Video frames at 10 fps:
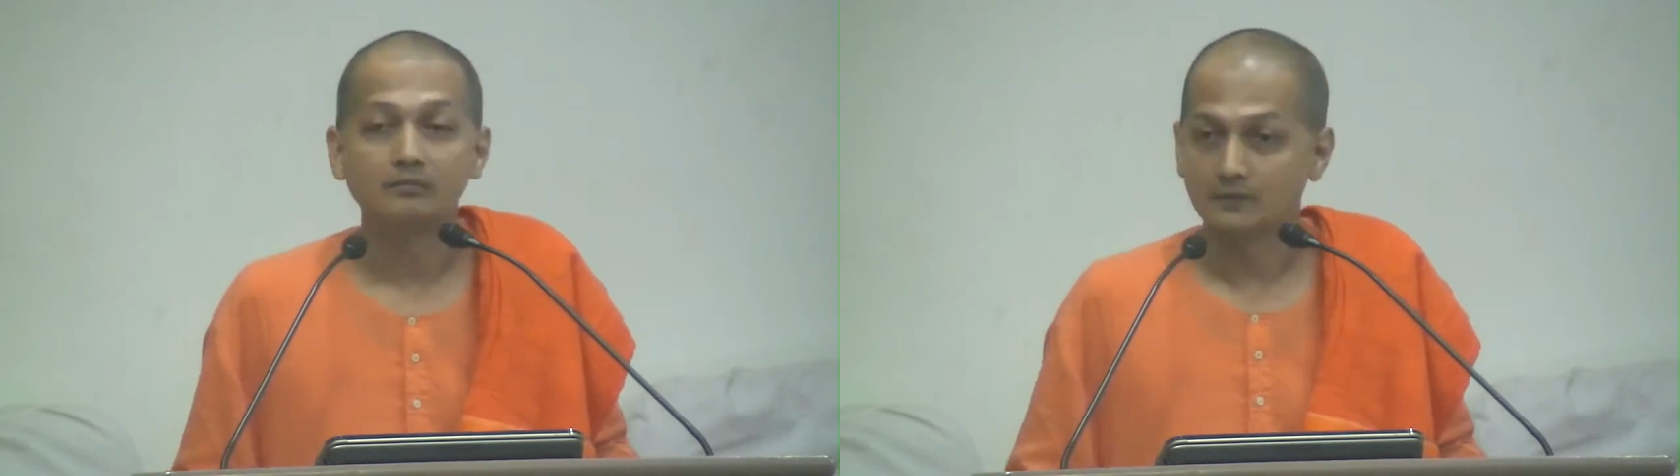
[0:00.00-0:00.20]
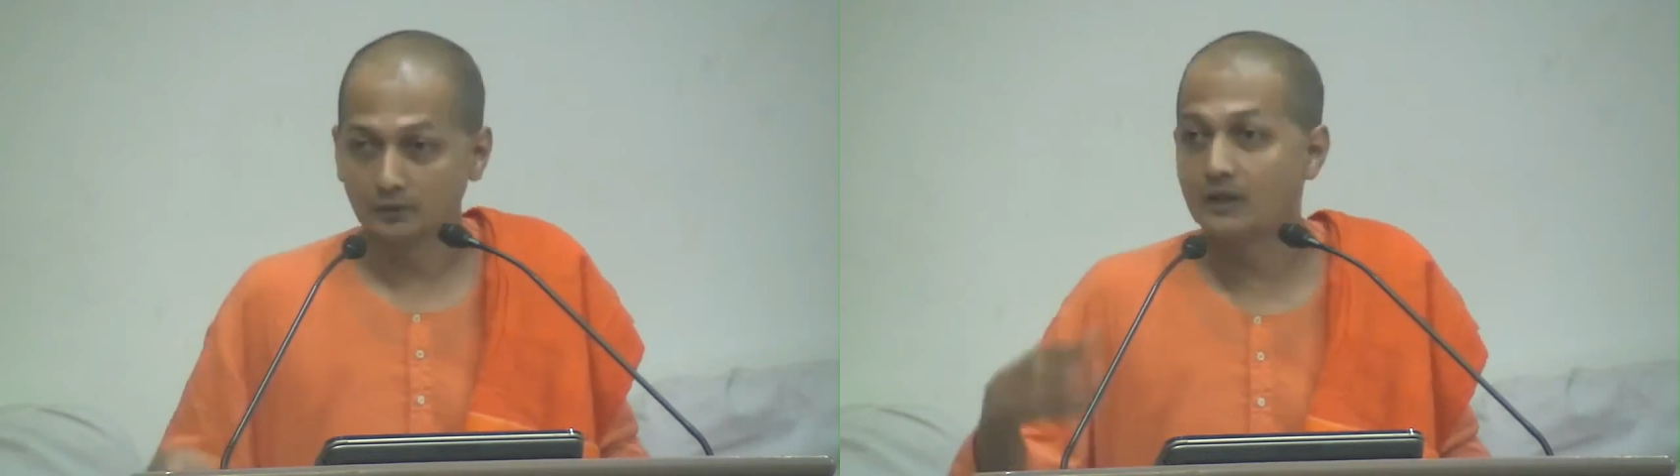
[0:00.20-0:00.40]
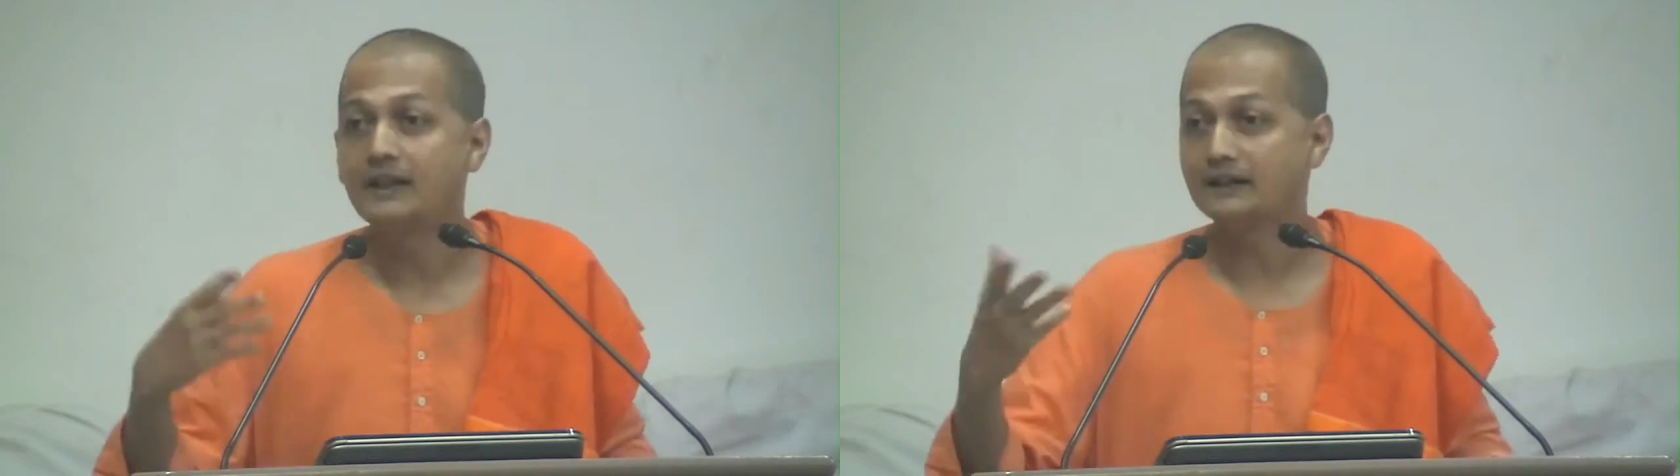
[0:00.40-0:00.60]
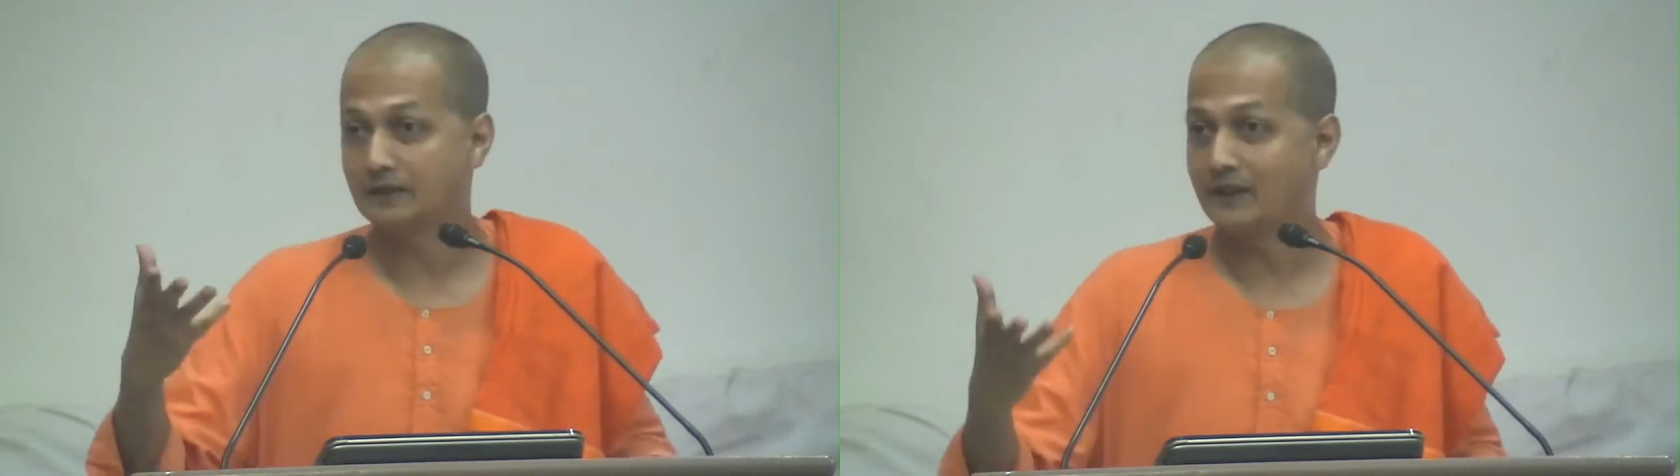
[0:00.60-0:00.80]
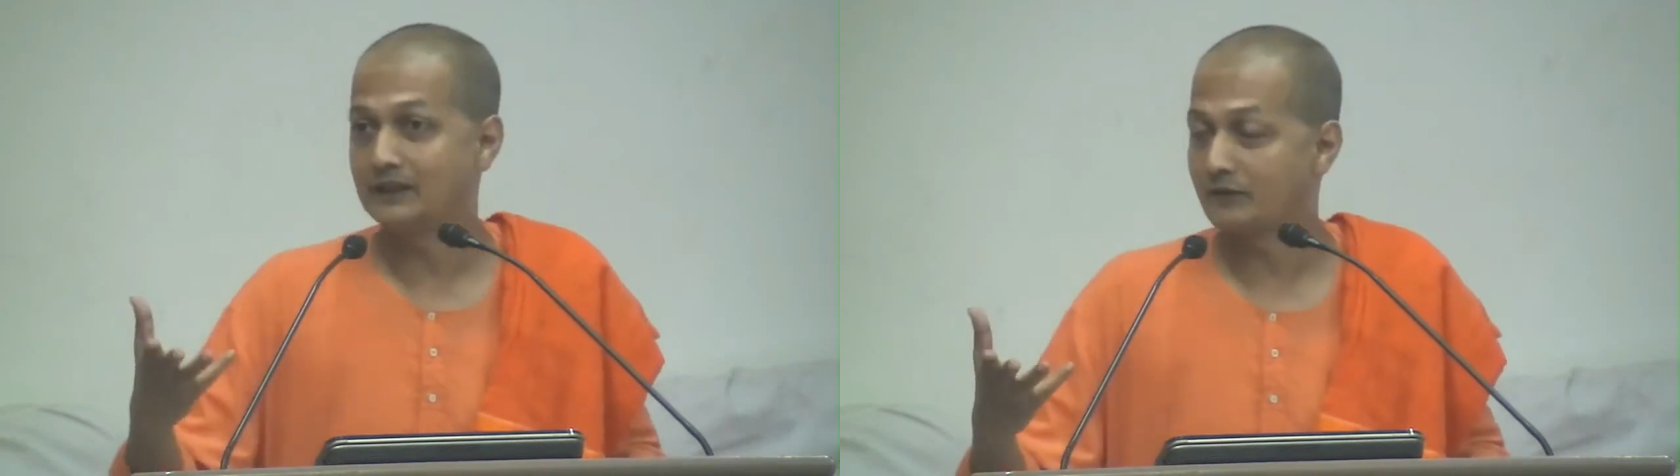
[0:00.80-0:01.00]
You will get
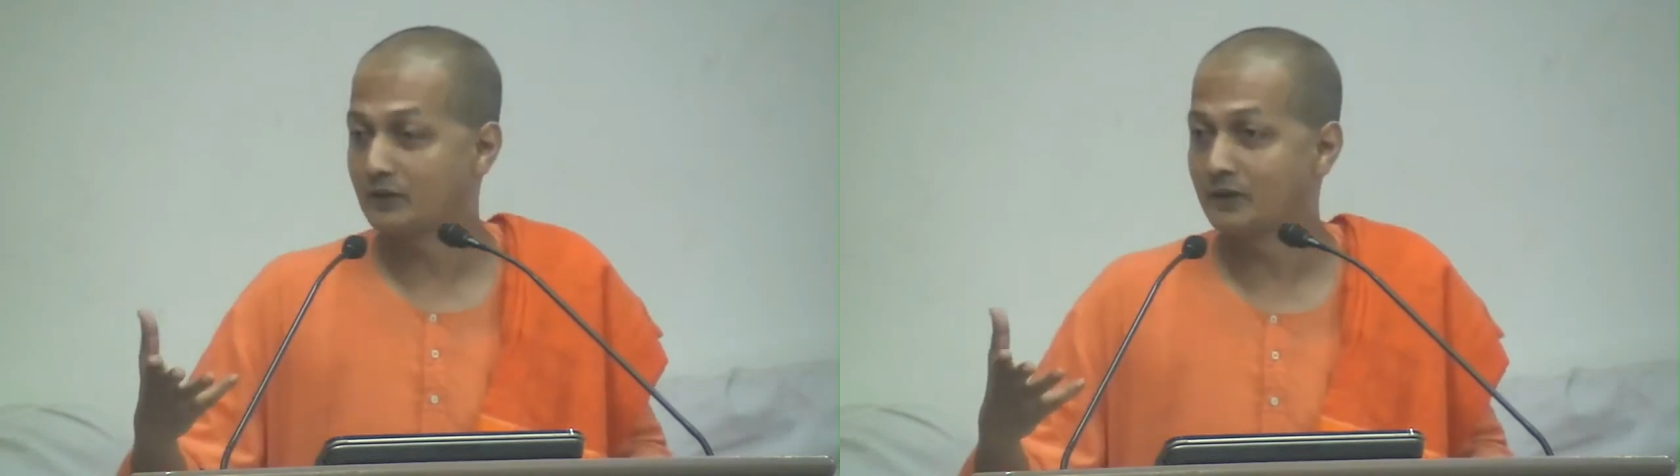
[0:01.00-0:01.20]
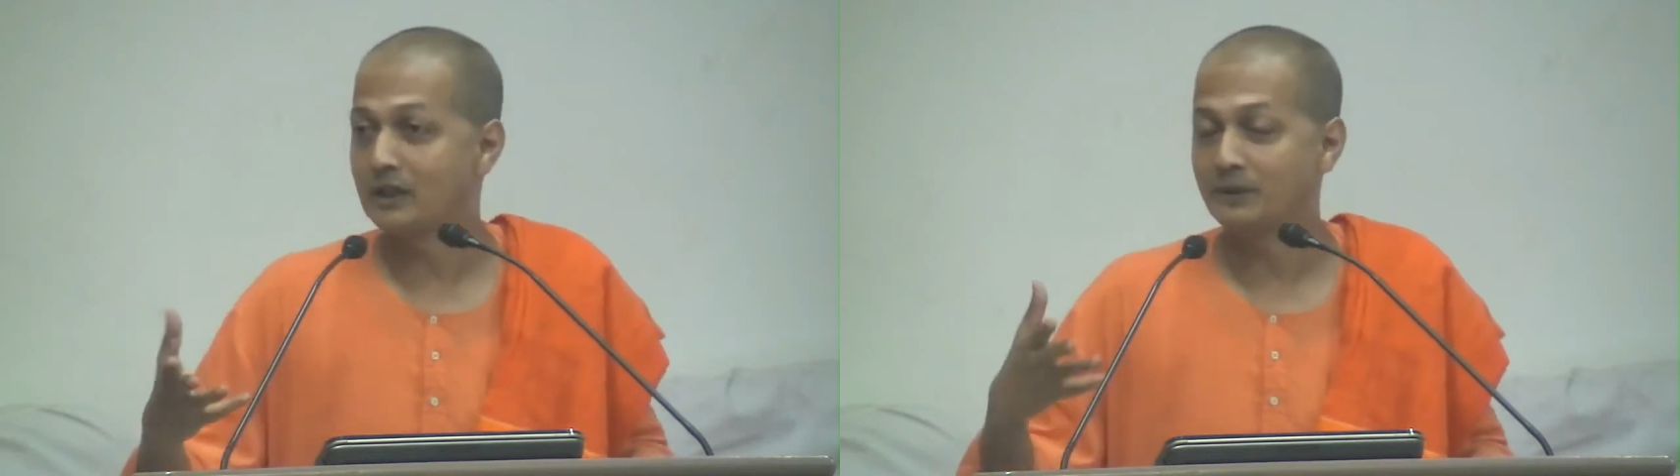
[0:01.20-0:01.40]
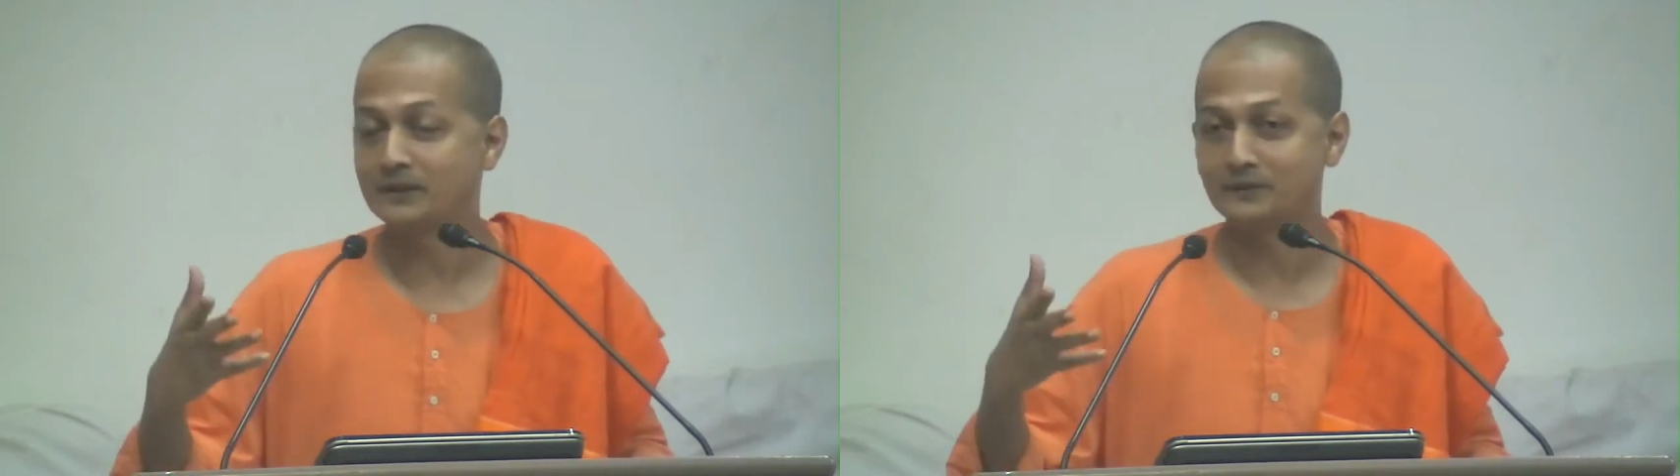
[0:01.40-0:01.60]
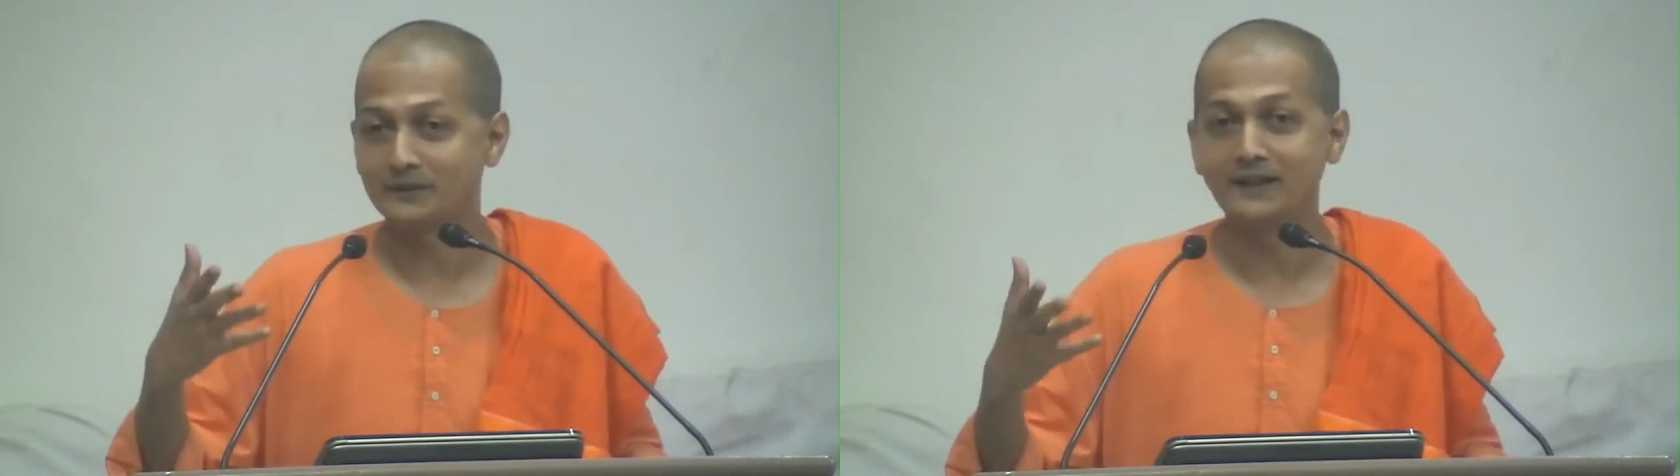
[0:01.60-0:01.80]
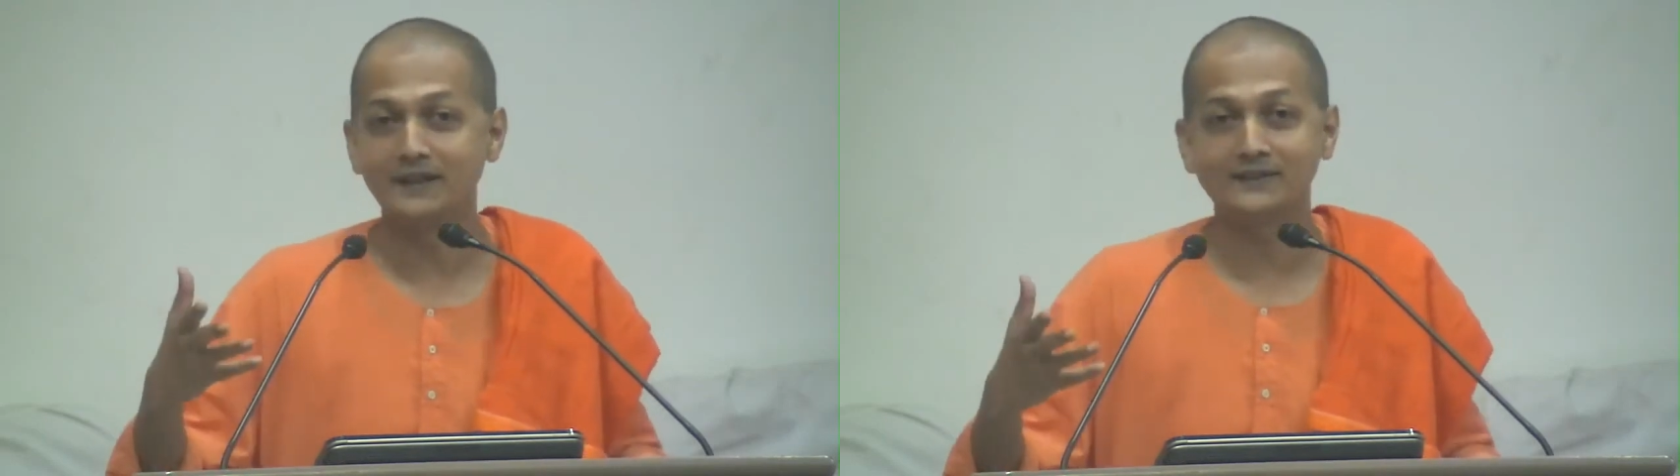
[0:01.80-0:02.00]
the wealth of the world, but the
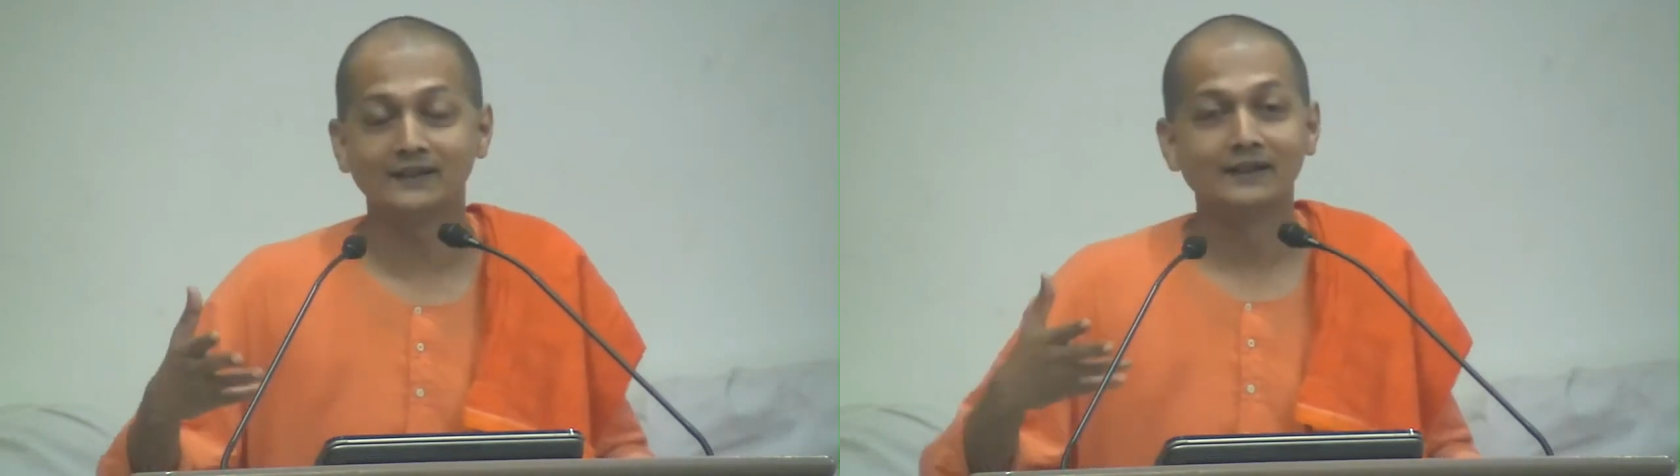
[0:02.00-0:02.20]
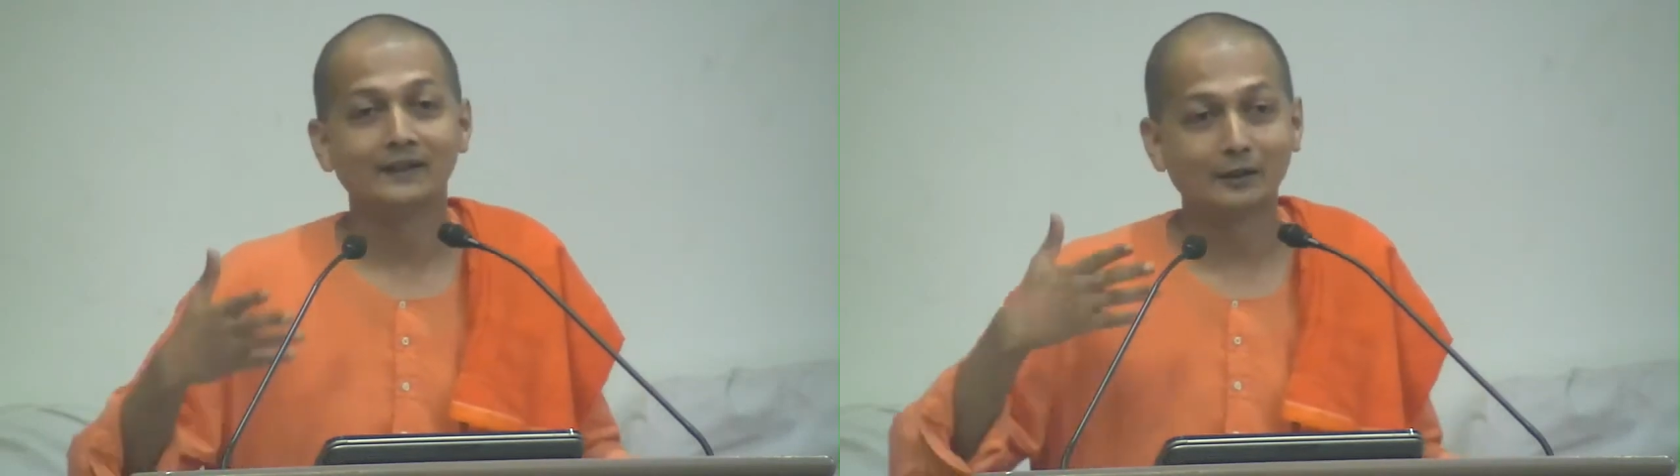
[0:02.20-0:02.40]
thing is,